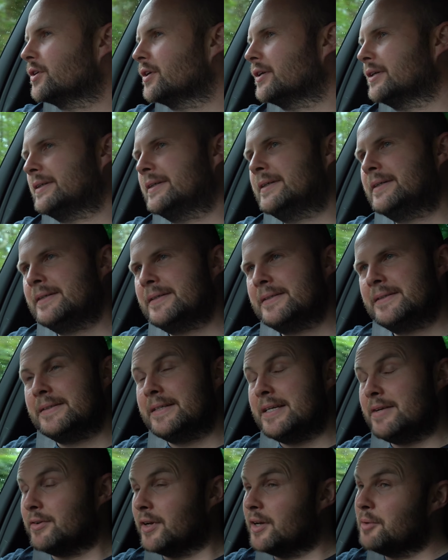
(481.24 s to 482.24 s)
or
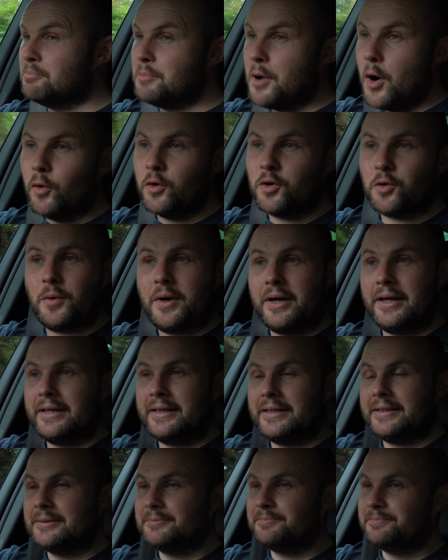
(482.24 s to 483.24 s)
even on a
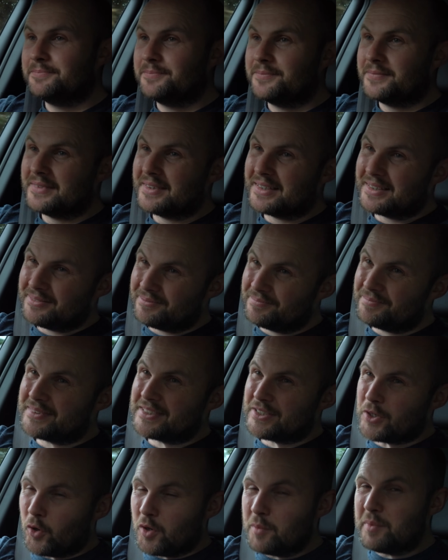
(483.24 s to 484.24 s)
motorway
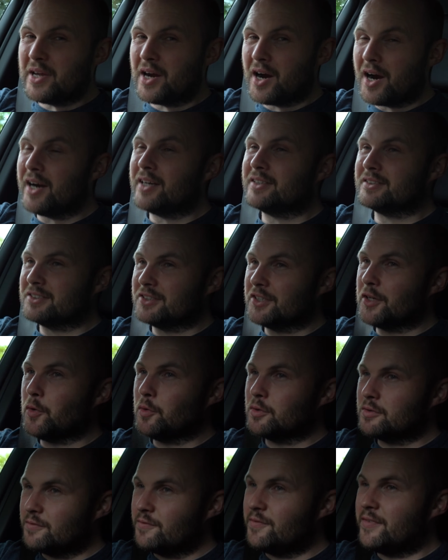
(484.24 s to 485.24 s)
it's going to be hard to do it's